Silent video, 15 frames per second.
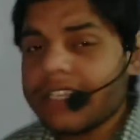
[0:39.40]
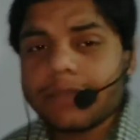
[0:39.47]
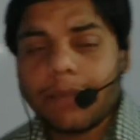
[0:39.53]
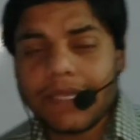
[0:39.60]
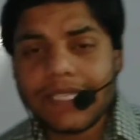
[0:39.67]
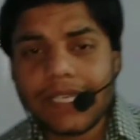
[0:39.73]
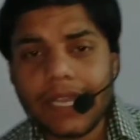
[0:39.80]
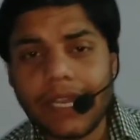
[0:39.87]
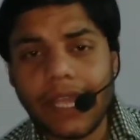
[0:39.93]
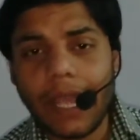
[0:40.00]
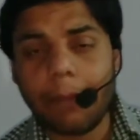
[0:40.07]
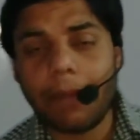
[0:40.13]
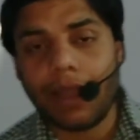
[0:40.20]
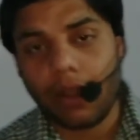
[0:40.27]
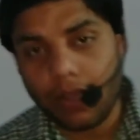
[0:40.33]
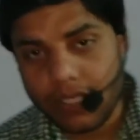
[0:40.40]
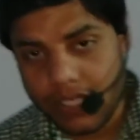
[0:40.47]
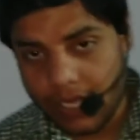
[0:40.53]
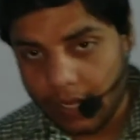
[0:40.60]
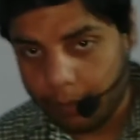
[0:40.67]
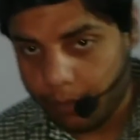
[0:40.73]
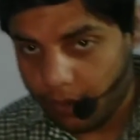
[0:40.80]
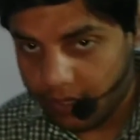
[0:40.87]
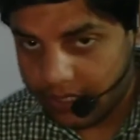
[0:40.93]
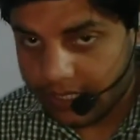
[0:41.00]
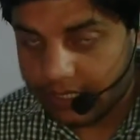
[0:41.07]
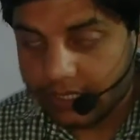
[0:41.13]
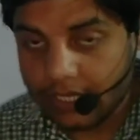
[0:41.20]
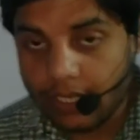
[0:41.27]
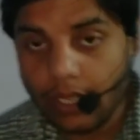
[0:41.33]
is basically a biological
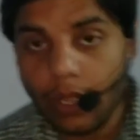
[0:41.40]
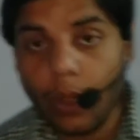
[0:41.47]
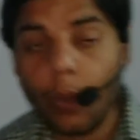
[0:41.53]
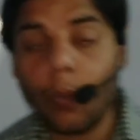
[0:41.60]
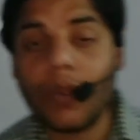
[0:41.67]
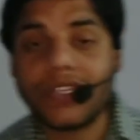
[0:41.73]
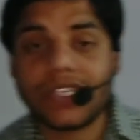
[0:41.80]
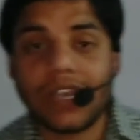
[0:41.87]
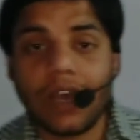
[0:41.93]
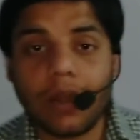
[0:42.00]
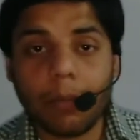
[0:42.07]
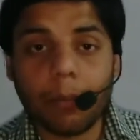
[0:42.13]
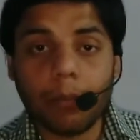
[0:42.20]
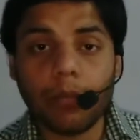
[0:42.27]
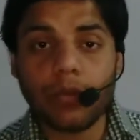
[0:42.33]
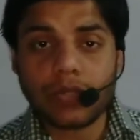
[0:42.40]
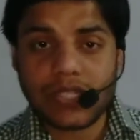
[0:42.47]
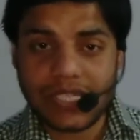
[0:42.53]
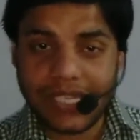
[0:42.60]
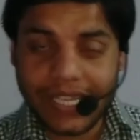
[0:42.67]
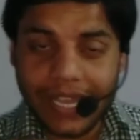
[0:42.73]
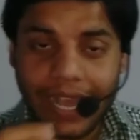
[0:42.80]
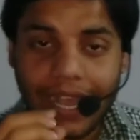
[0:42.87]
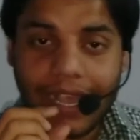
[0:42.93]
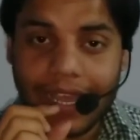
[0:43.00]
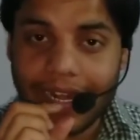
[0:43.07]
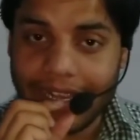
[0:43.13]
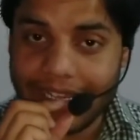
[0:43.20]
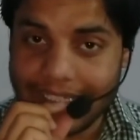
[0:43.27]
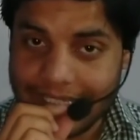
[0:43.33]
process which are mostly
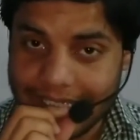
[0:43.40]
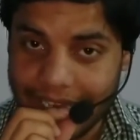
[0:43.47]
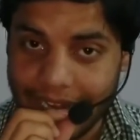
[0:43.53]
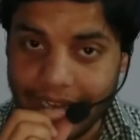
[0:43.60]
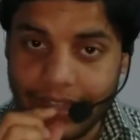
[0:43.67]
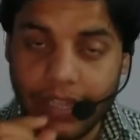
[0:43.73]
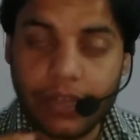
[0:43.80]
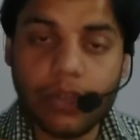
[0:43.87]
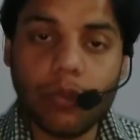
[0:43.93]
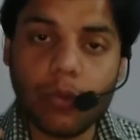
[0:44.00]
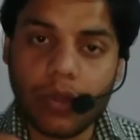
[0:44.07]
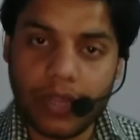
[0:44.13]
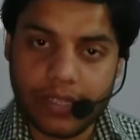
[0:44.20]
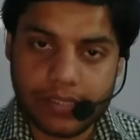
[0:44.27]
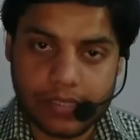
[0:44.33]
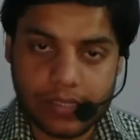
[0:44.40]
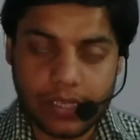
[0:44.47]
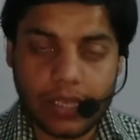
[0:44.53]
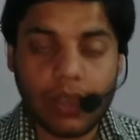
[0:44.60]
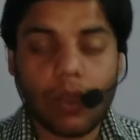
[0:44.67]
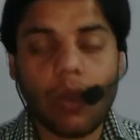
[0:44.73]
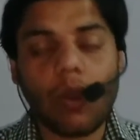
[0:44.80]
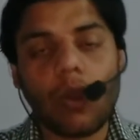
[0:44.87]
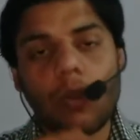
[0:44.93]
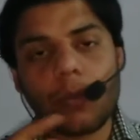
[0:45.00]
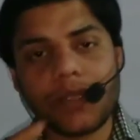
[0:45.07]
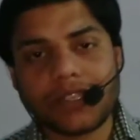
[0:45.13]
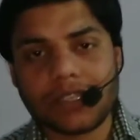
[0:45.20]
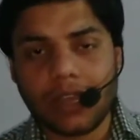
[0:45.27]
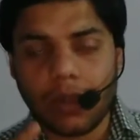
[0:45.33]
occur inside the nucleus or
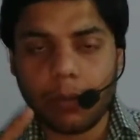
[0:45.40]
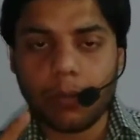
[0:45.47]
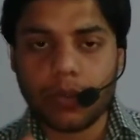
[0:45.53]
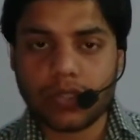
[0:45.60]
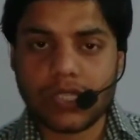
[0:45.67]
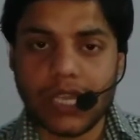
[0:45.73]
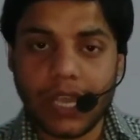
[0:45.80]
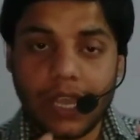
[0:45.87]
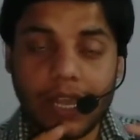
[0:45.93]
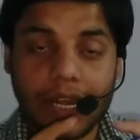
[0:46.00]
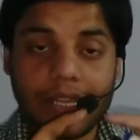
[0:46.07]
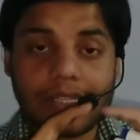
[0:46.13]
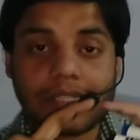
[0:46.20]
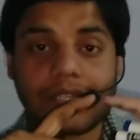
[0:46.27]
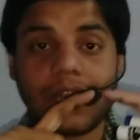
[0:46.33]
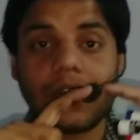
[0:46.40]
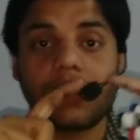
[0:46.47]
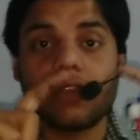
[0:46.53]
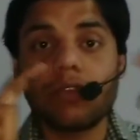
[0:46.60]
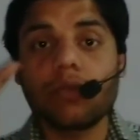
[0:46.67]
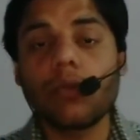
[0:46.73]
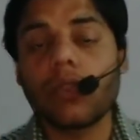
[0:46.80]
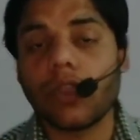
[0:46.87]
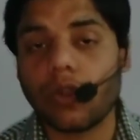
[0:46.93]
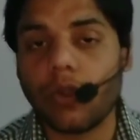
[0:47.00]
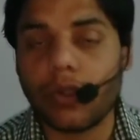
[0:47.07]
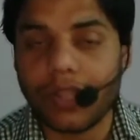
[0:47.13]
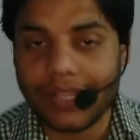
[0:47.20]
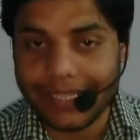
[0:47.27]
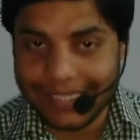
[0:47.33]
which are mostly occur inside the
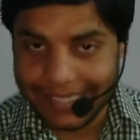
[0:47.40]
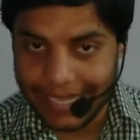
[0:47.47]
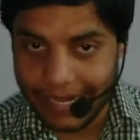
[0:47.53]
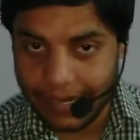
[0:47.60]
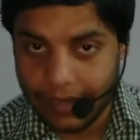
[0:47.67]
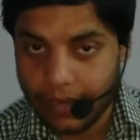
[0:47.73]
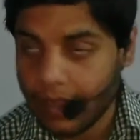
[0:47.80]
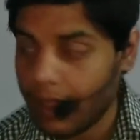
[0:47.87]
eukaryotic cell.